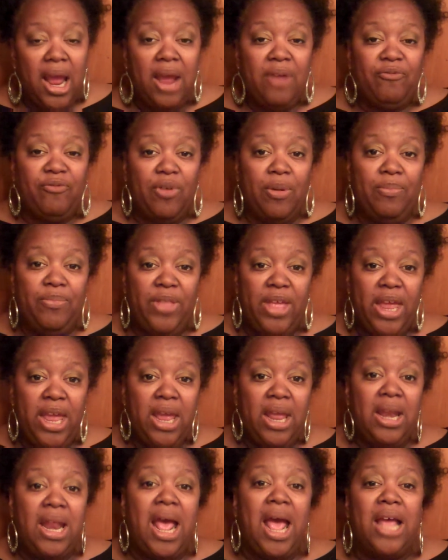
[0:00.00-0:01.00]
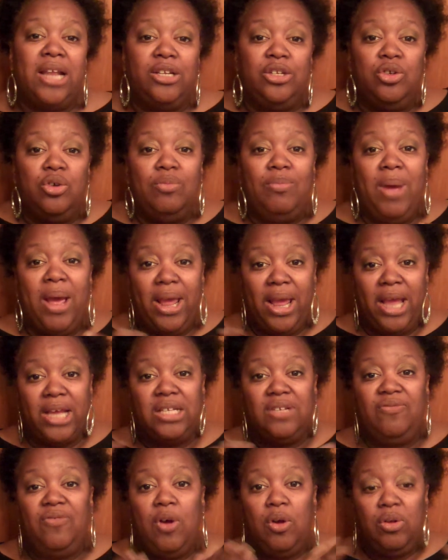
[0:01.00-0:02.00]
And from then I do my
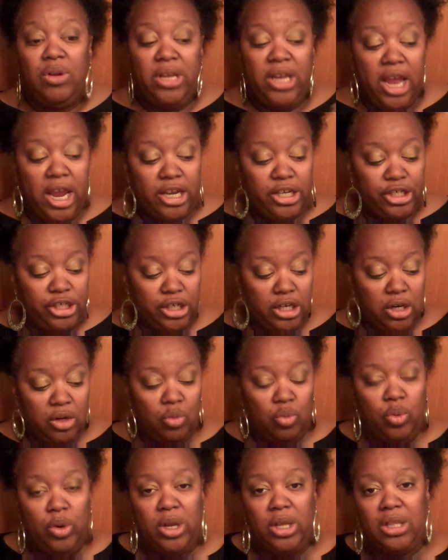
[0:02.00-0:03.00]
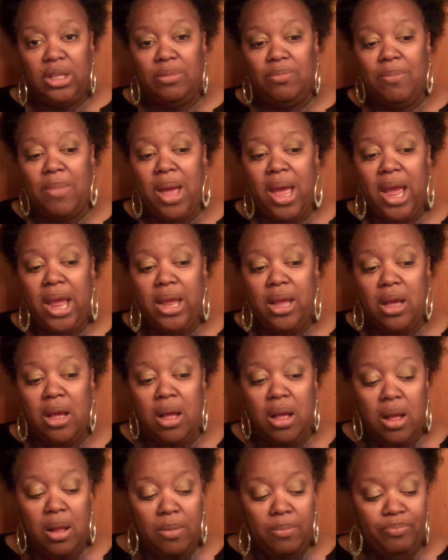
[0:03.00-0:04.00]
exfoliation with my
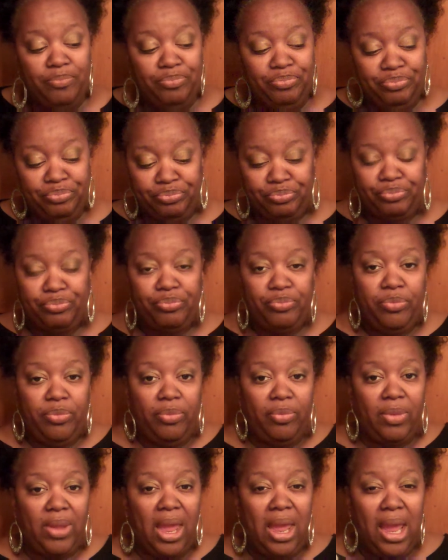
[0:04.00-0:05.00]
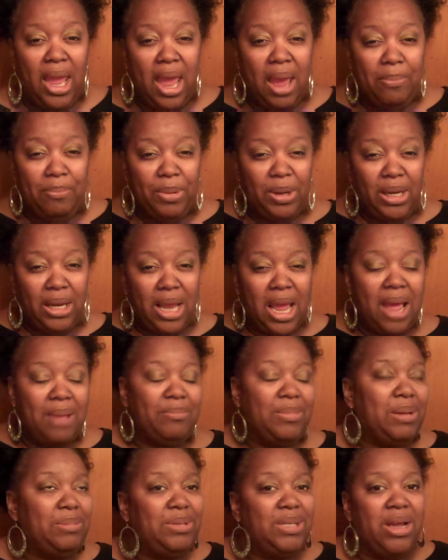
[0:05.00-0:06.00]

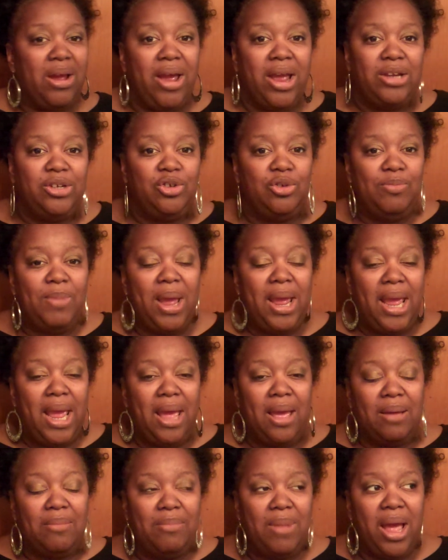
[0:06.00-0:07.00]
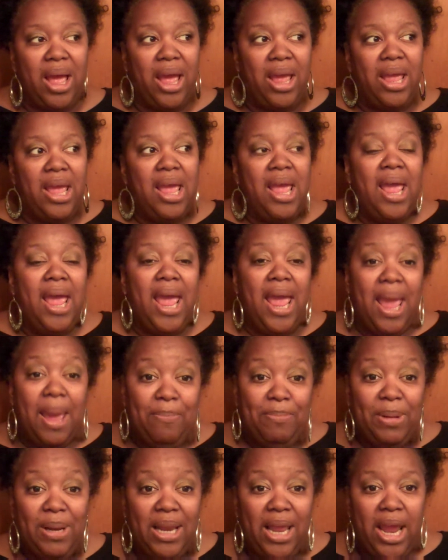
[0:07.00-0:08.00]
I do my
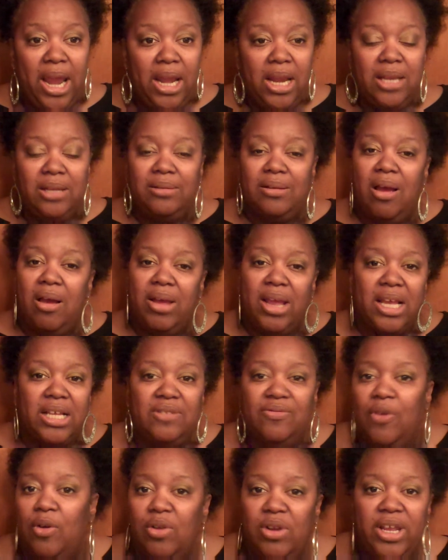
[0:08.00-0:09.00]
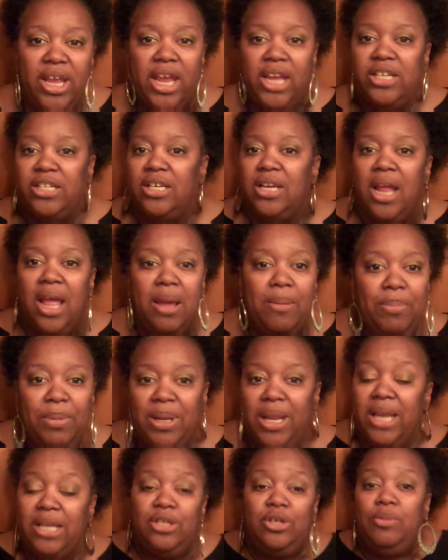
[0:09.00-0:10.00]
epilating, exfoliation,
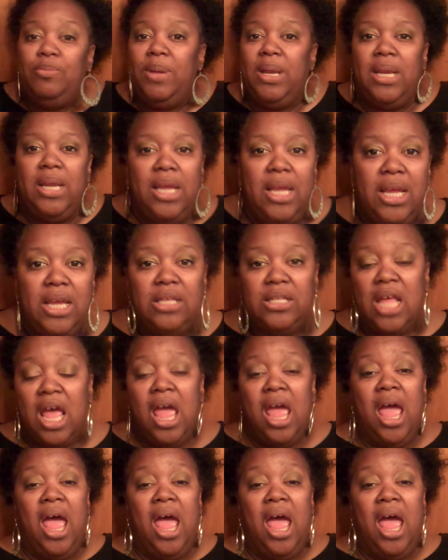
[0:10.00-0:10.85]
epilating, too many E's.